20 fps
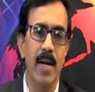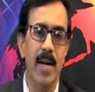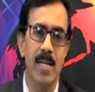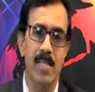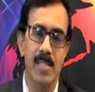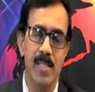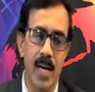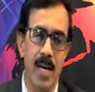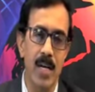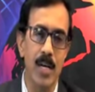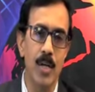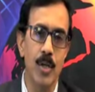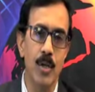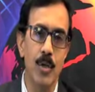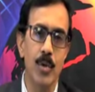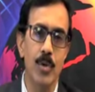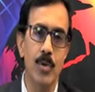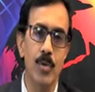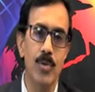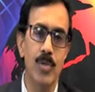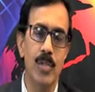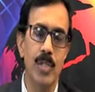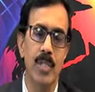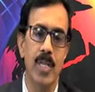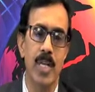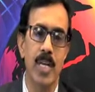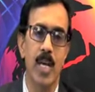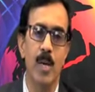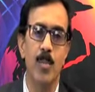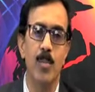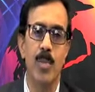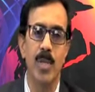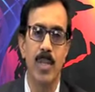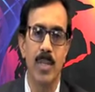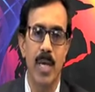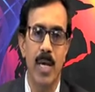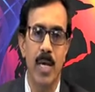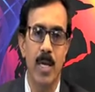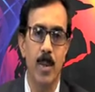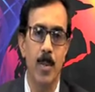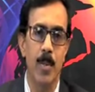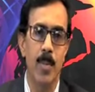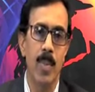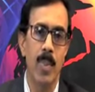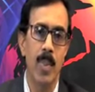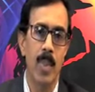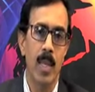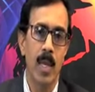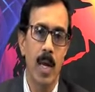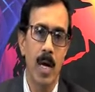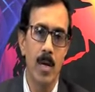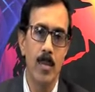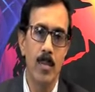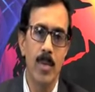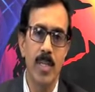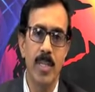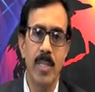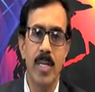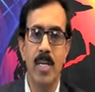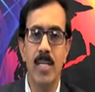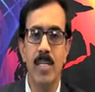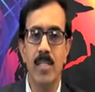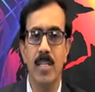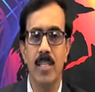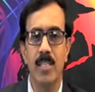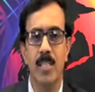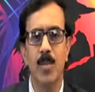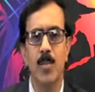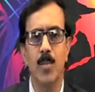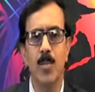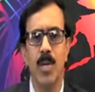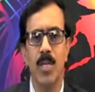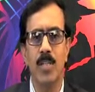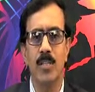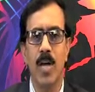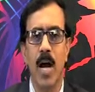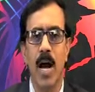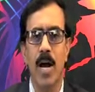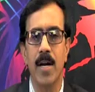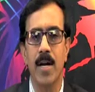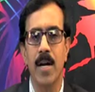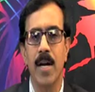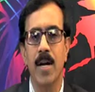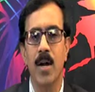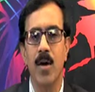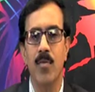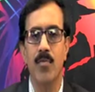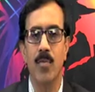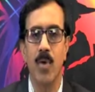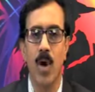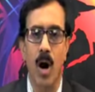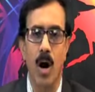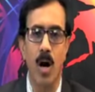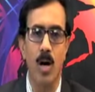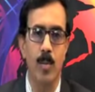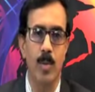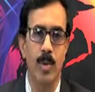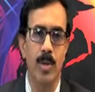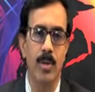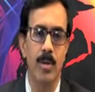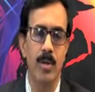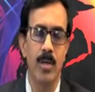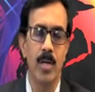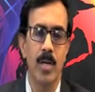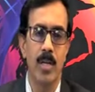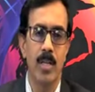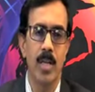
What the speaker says: Let us continue using the name methane, and methane is the simplest hydride of carbon.